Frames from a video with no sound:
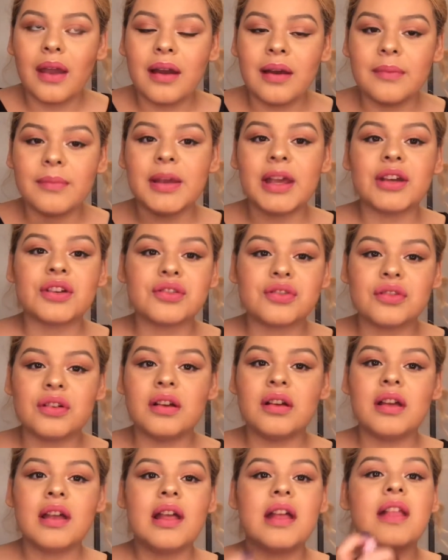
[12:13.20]
I'm
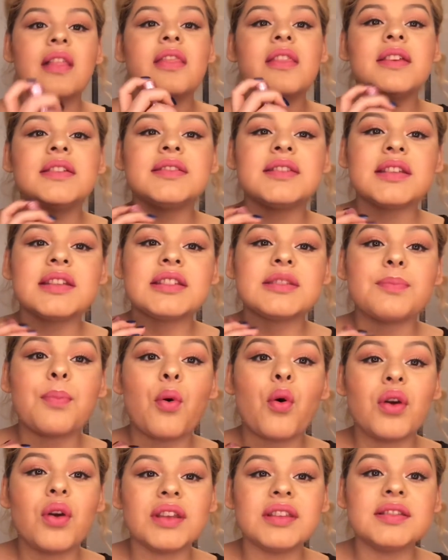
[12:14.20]
extra. This is
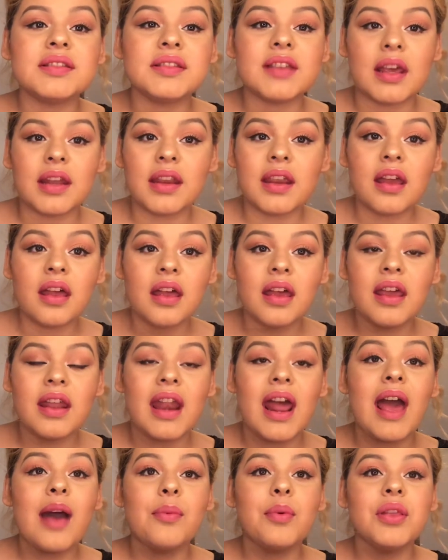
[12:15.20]
Poinsettia,
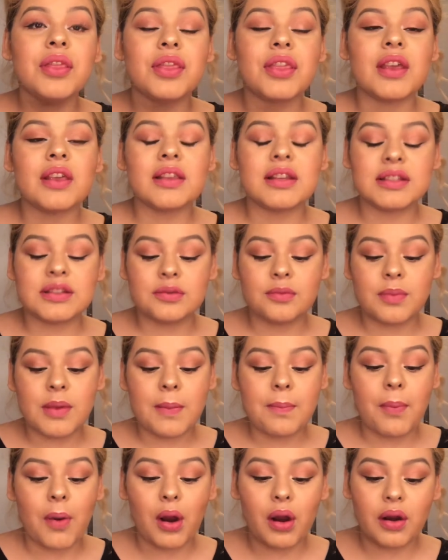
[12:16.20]
and I would think this will be
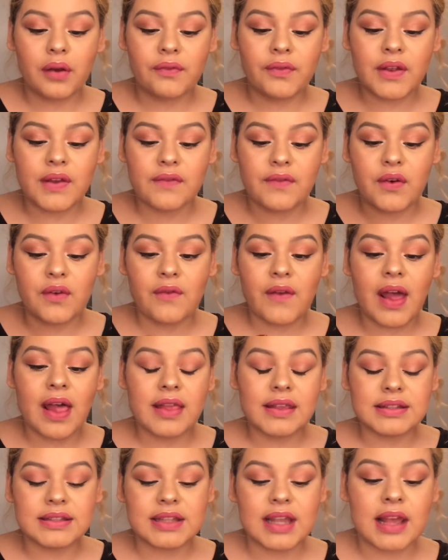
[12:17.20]
perfect for
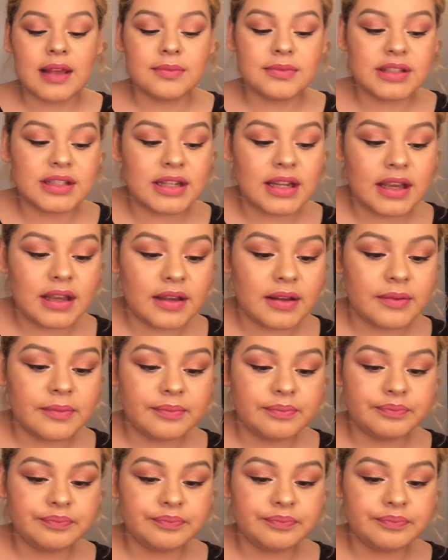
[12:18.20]
Valentine's Day.